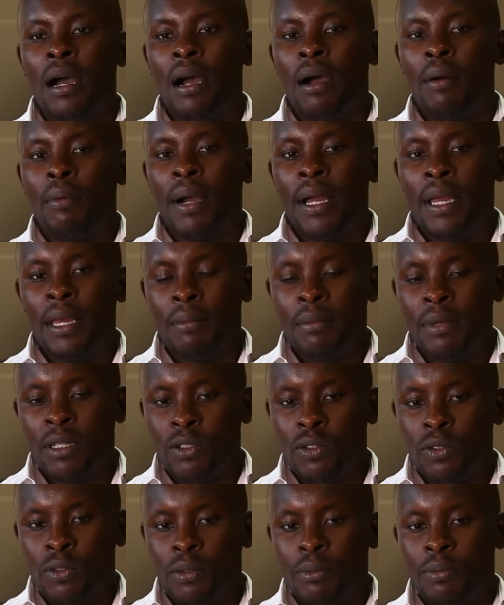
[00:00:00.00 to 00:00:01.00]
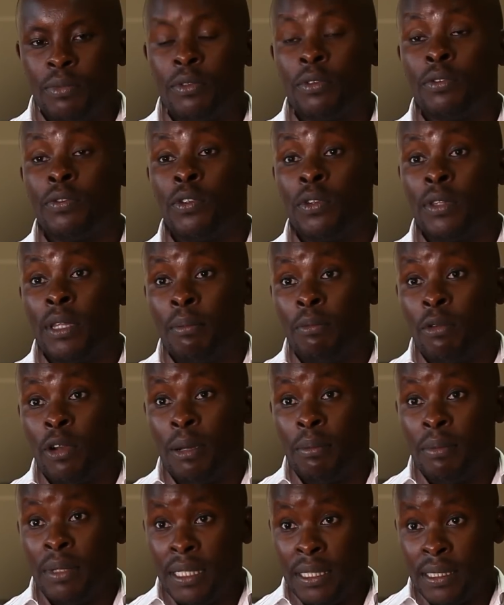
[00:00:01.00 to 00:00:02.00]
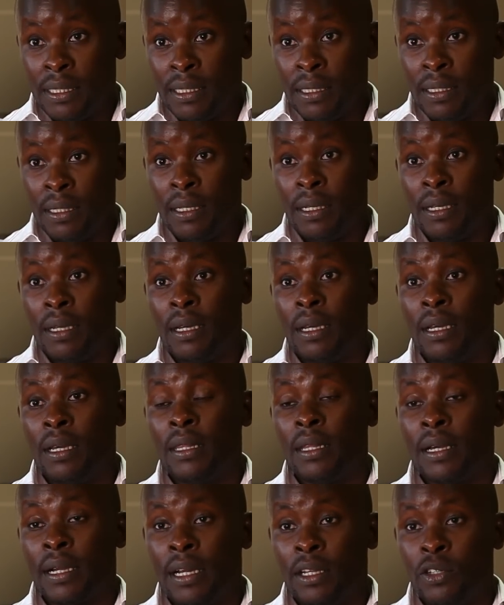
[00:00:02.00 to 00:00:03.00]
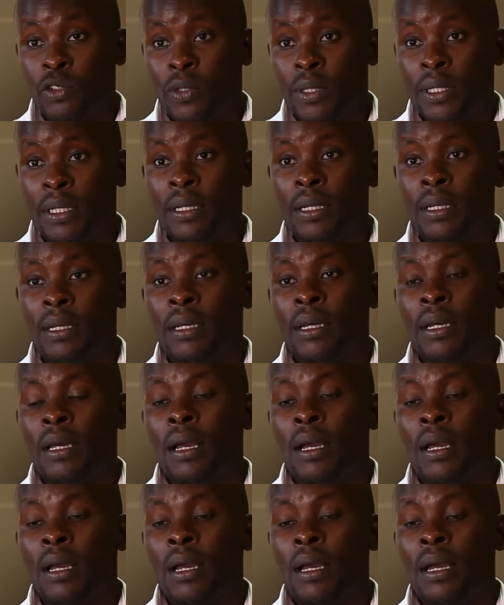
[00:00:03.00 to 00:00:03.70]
Uh, our aim is to improve youth employability in the country